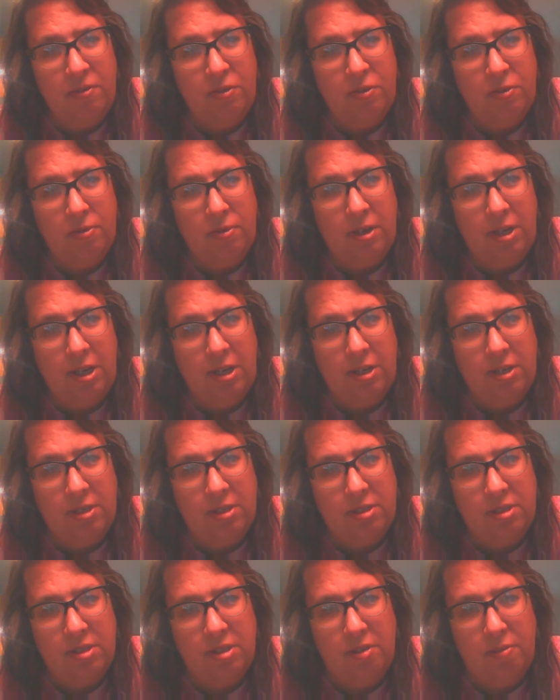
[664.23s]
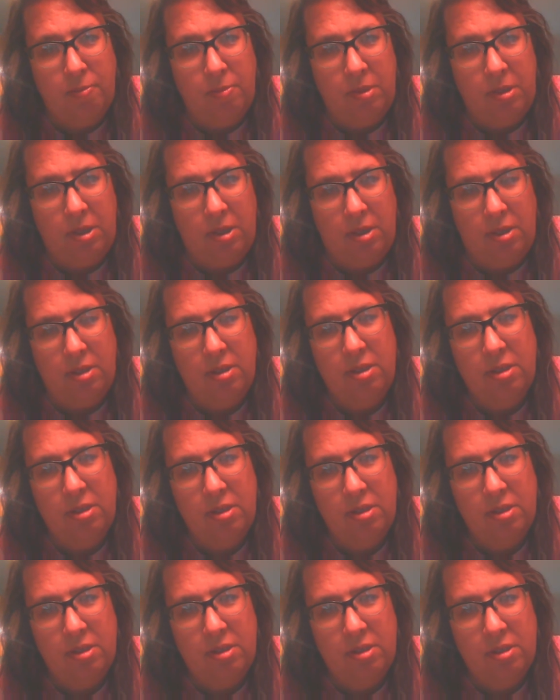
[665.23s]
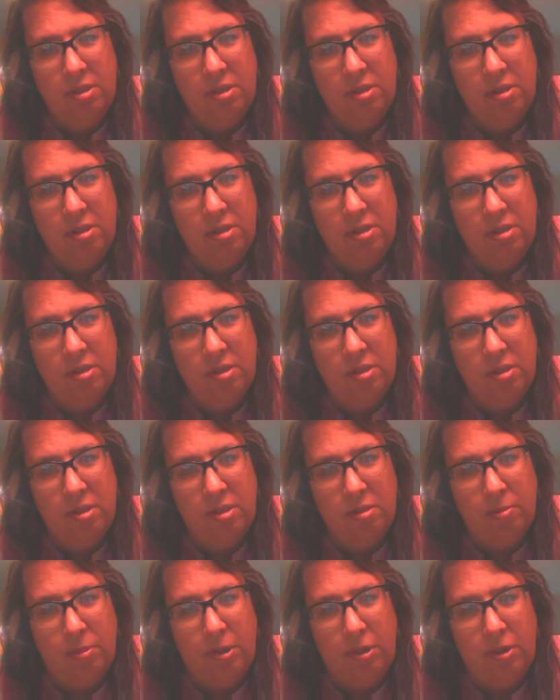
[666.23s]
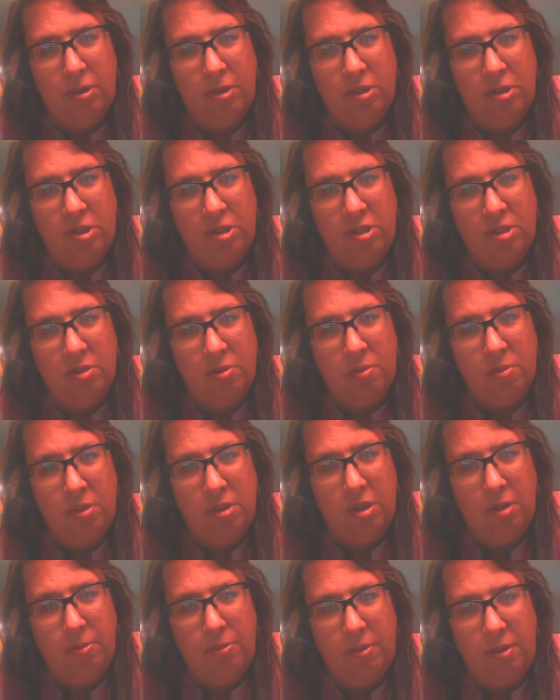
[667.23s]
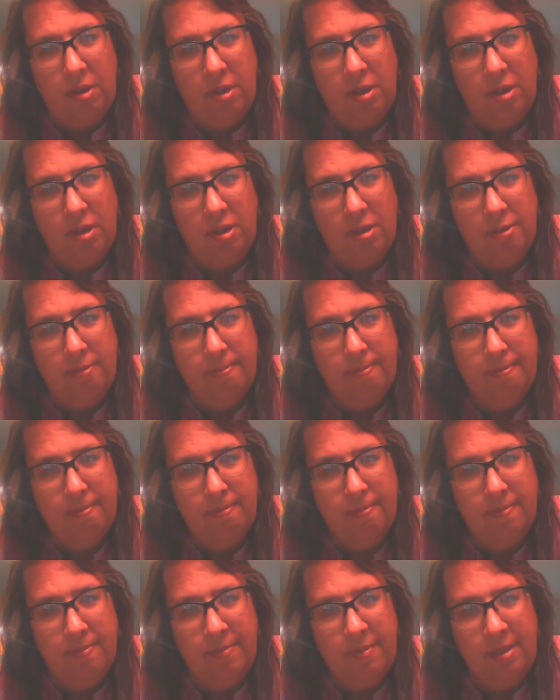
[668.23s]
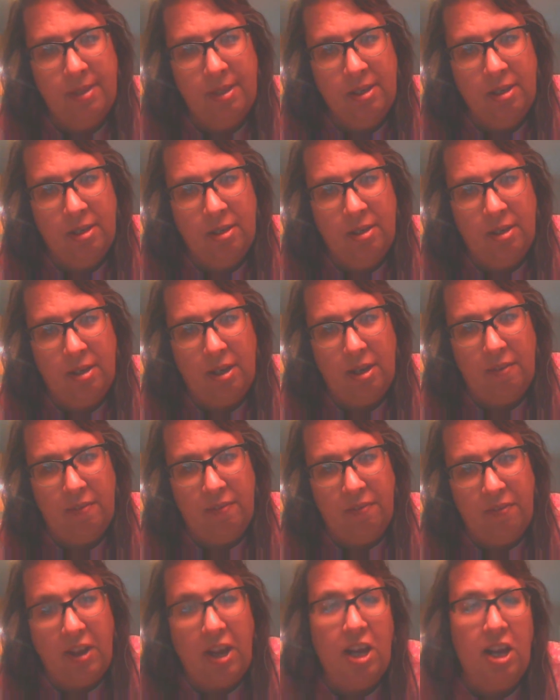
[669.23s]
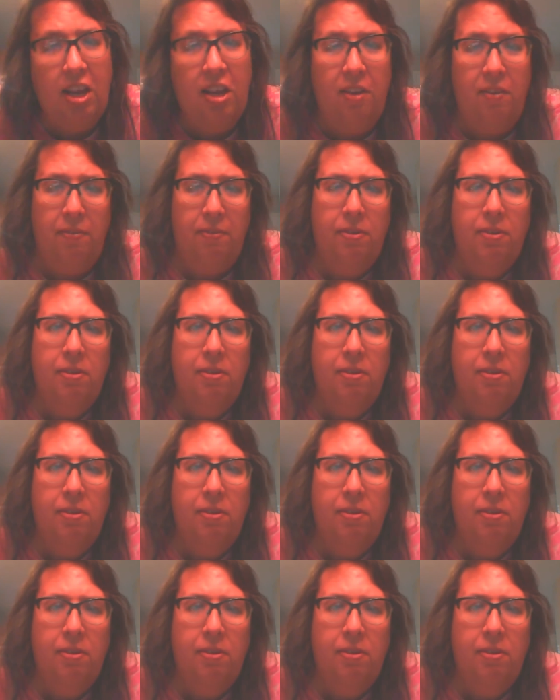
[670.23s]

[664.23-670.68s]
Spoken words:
dragons of me. My energy just went up again. I have 5